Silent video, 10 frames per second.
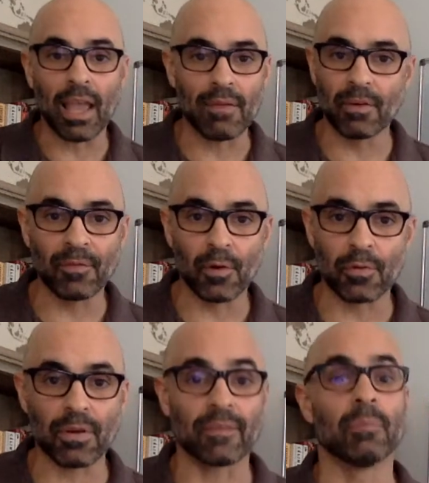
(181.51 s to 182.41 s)
ever
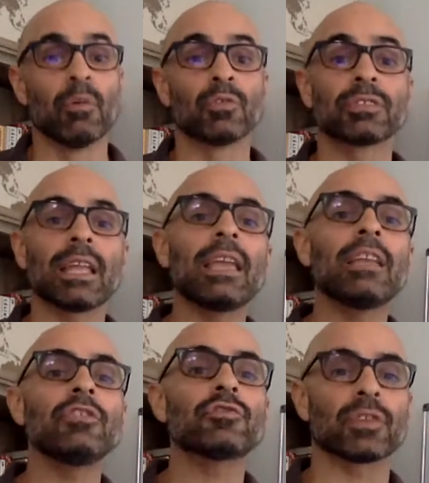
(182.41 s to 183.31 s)
photograph, the most
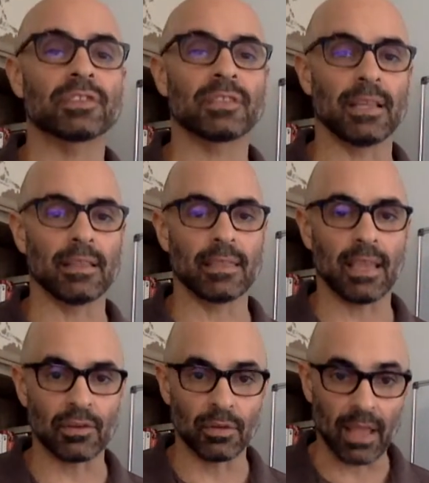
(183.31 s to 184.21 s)
interesting
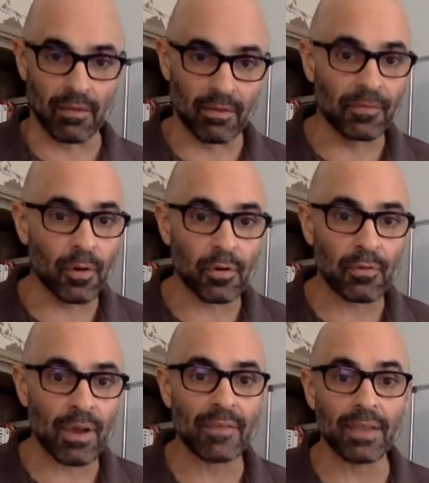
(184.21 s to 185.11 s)
thing you'll ever
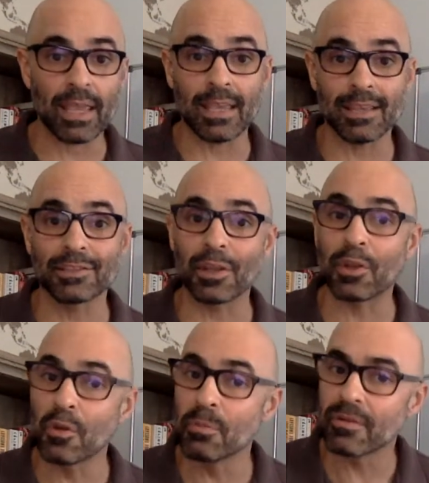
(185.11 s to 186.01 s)
photograph, is the
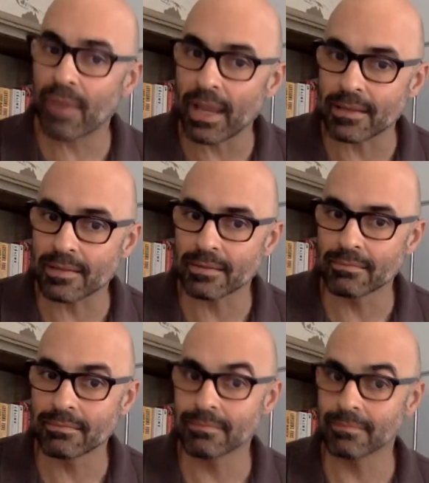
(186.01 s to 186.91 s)
human face,
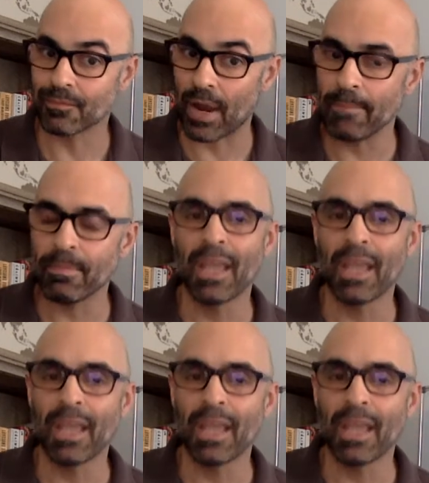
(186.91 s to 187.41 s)
right?